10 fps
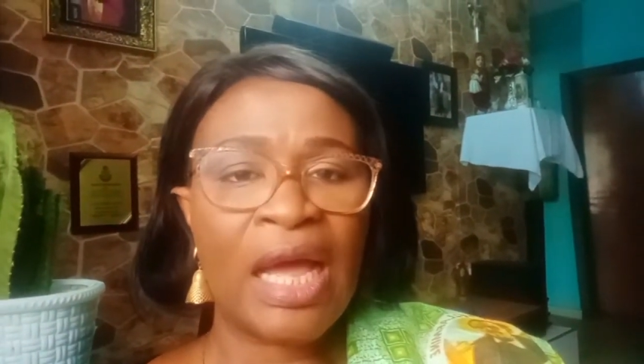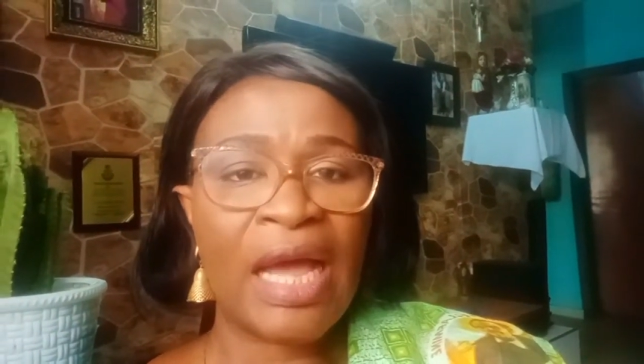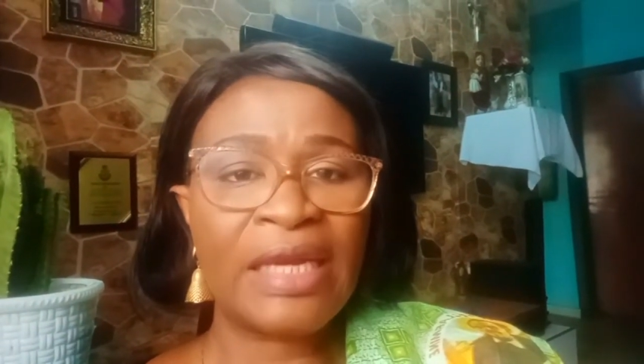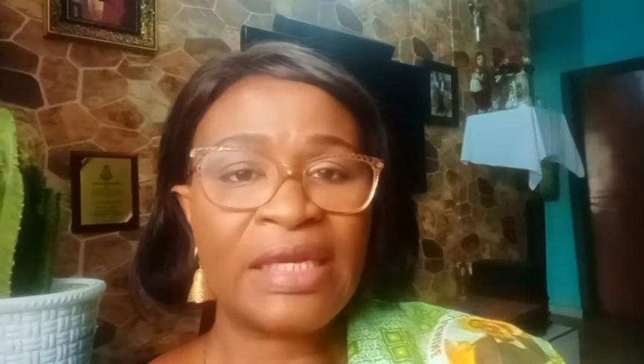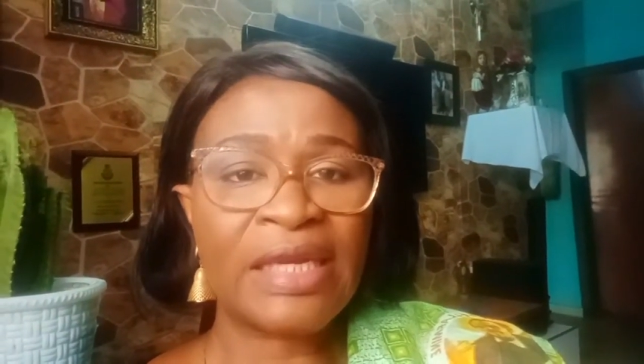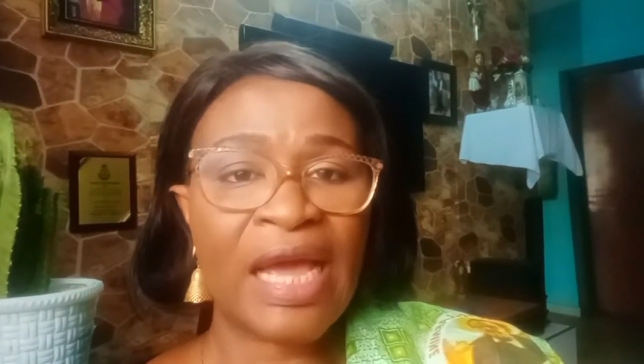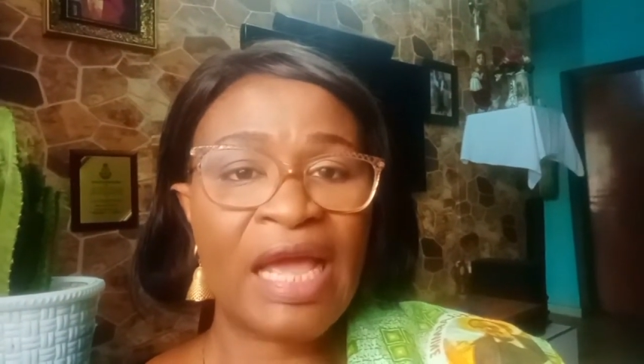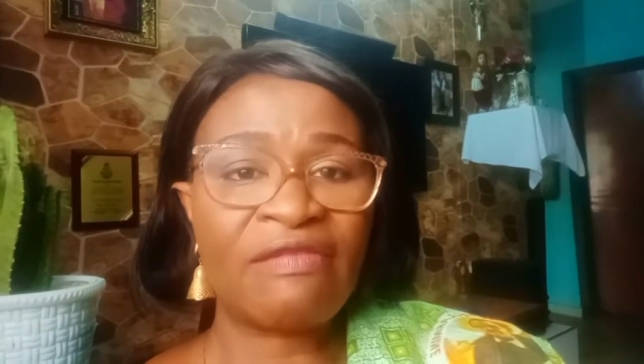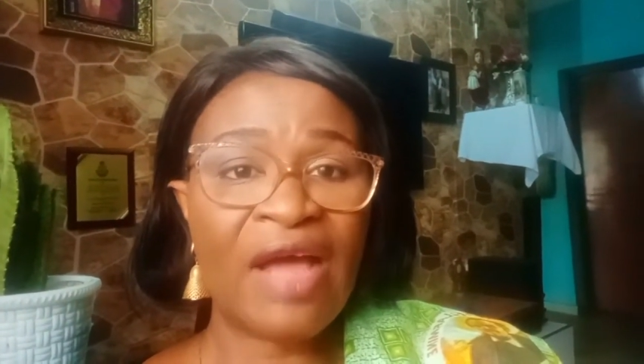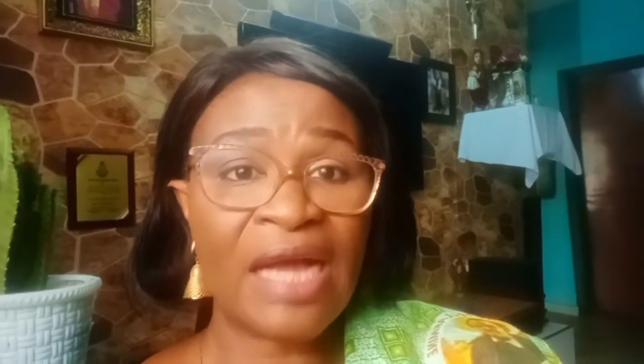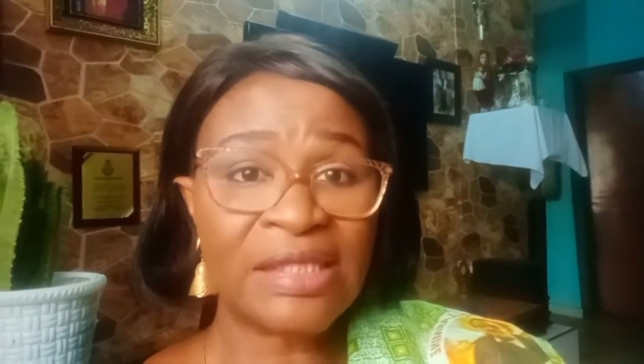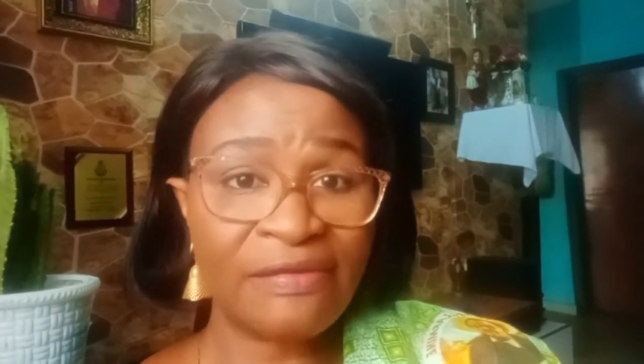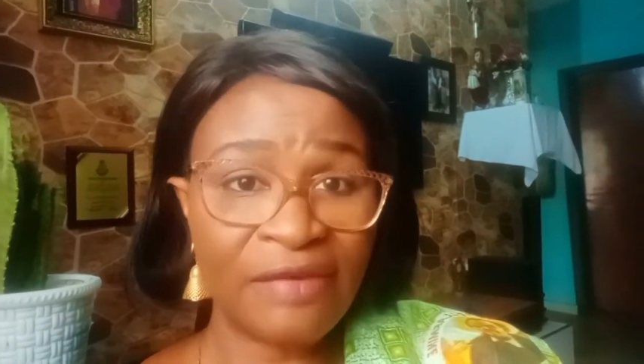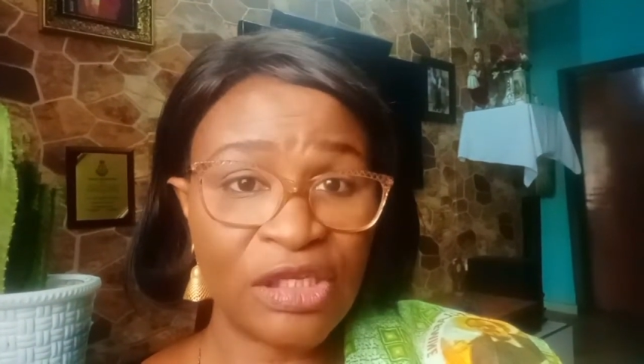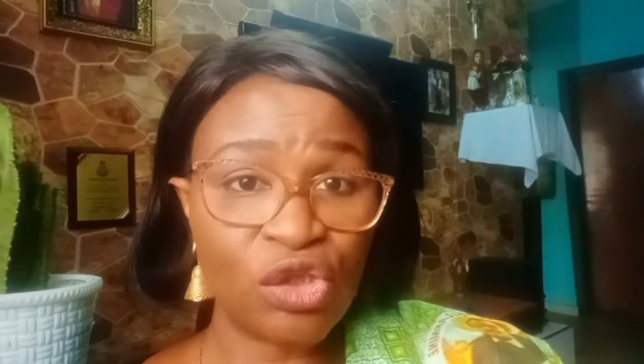and I have
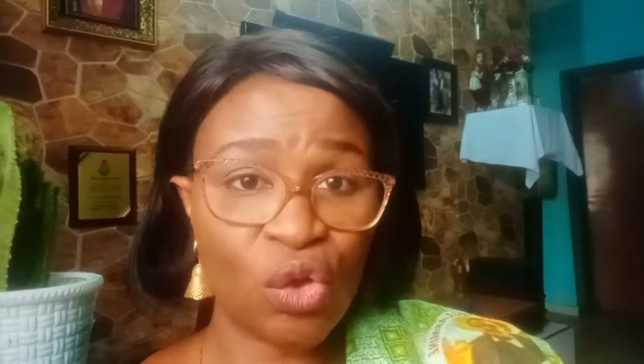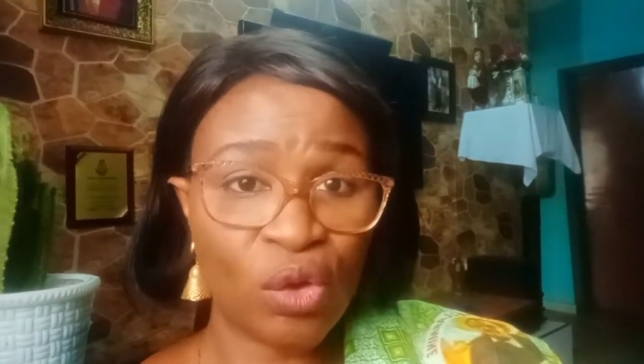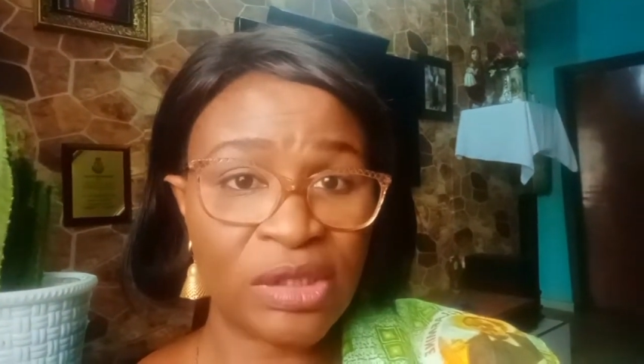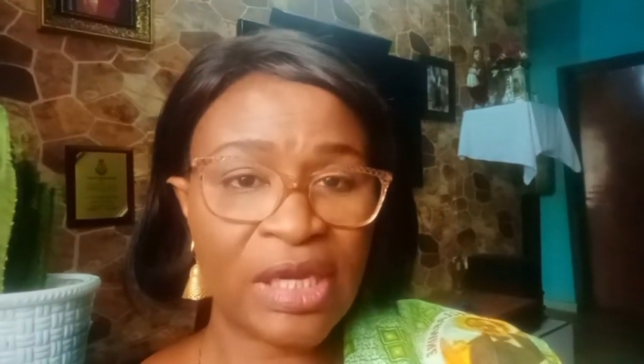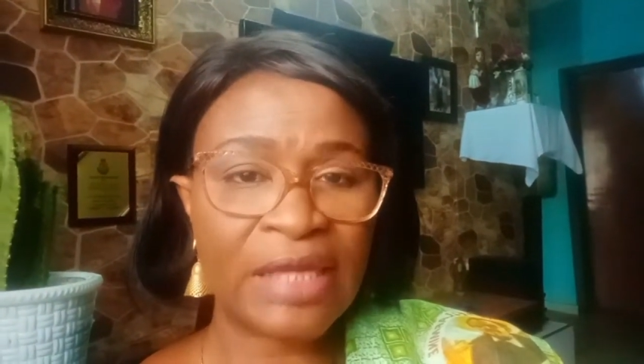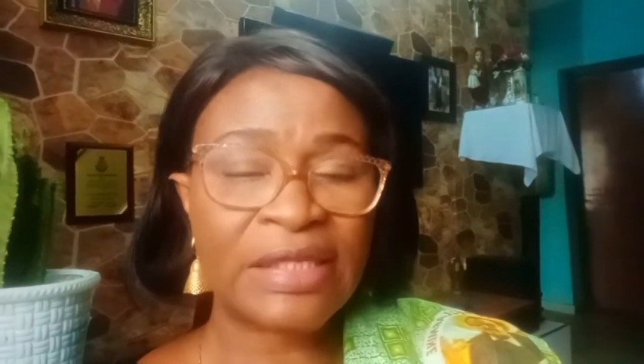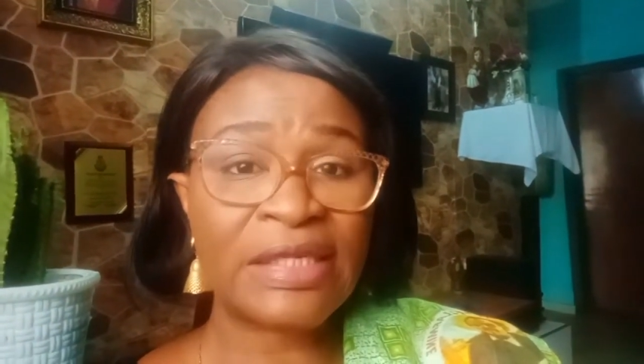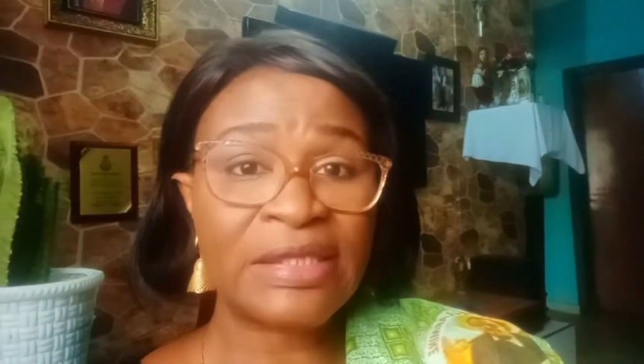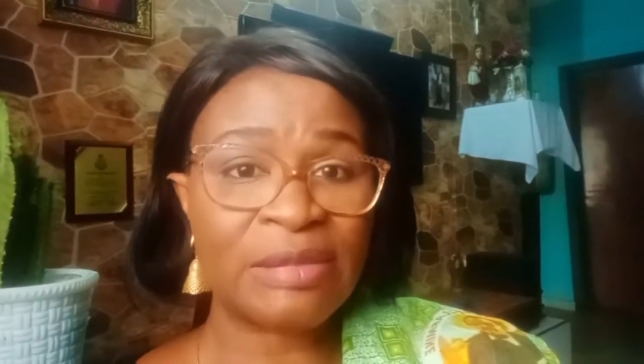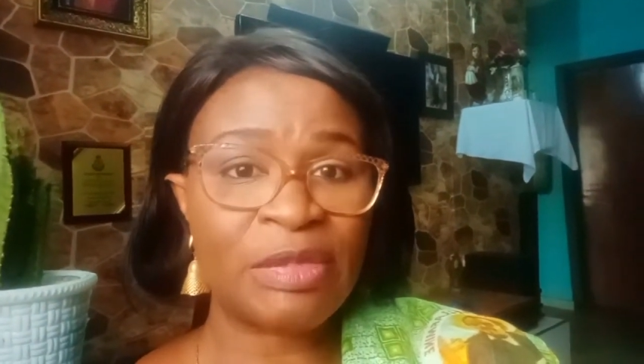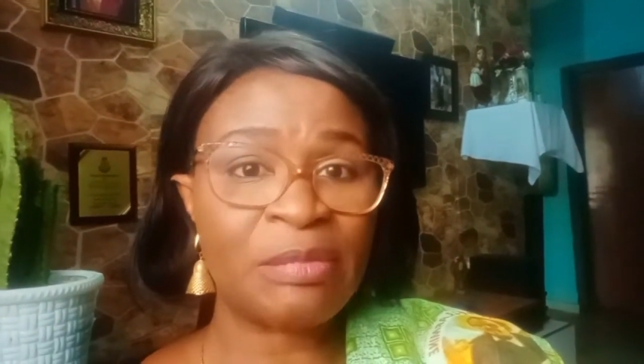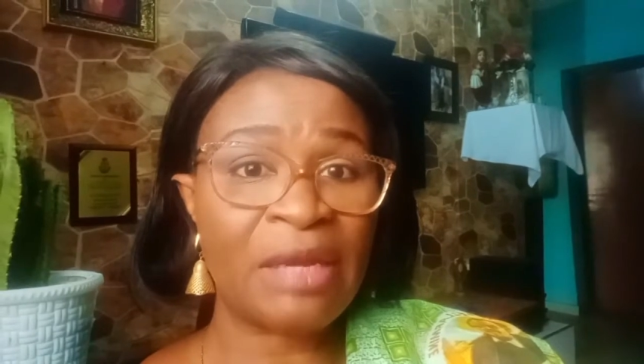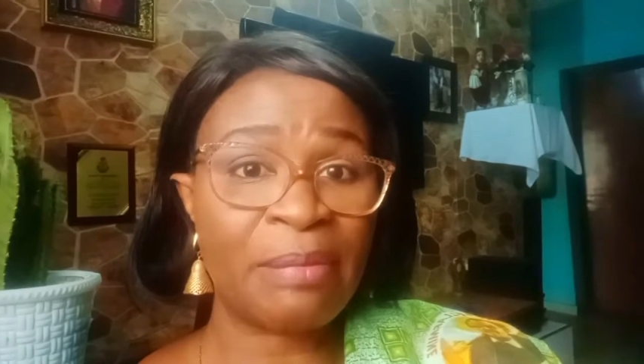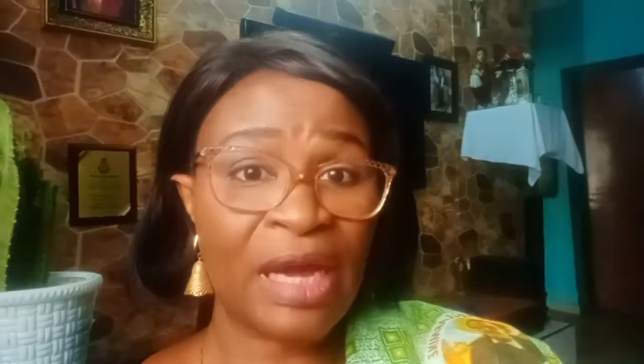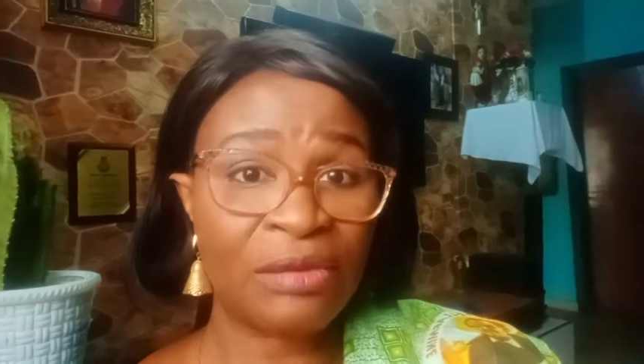actively taught catechism in
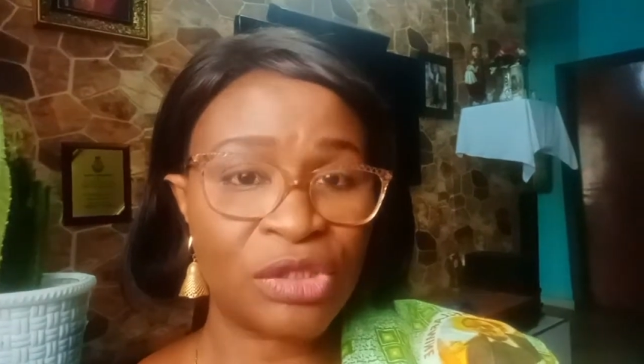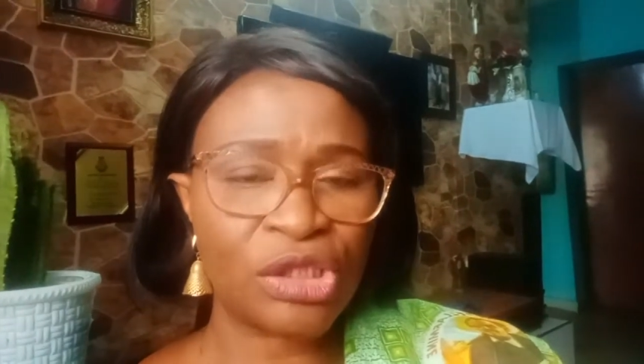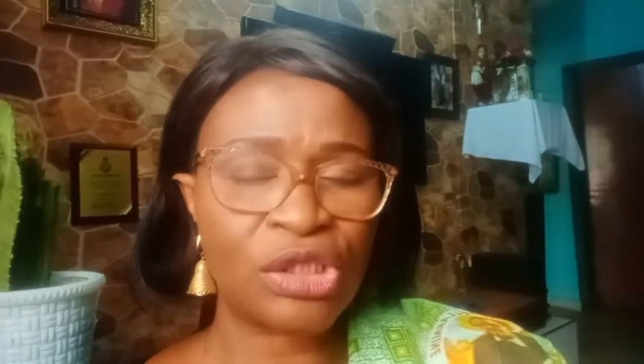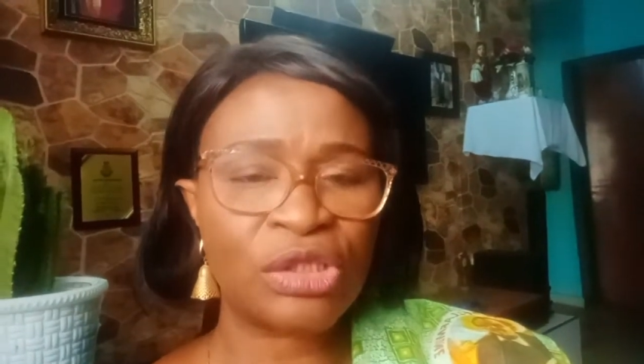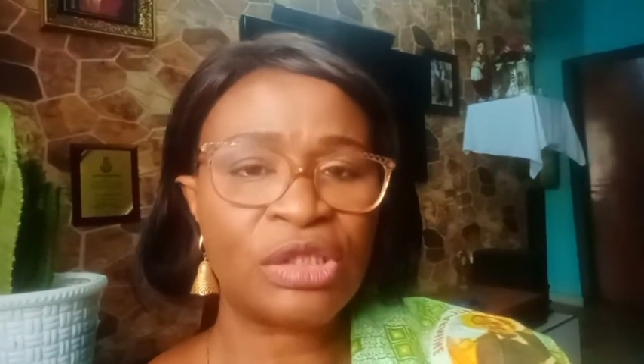my parish